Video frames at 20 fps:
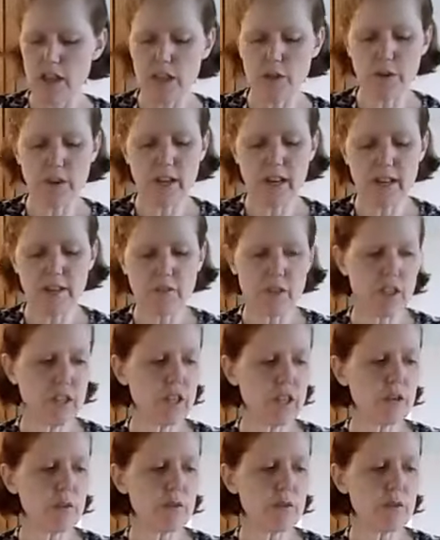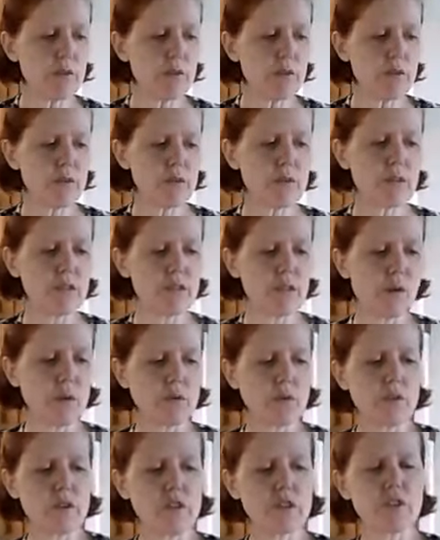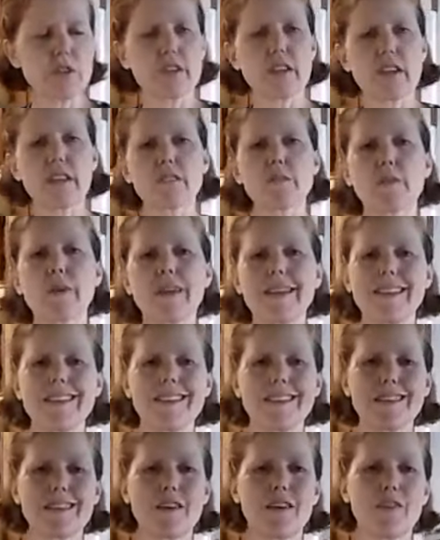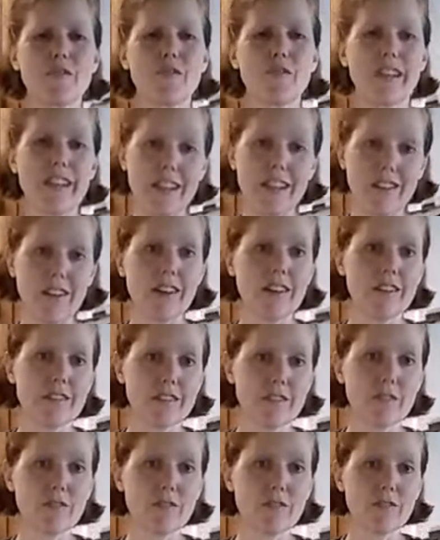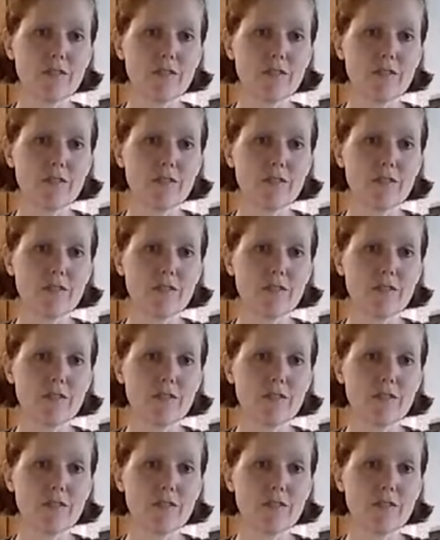You can even use the So Delicious Unsweetened vanilla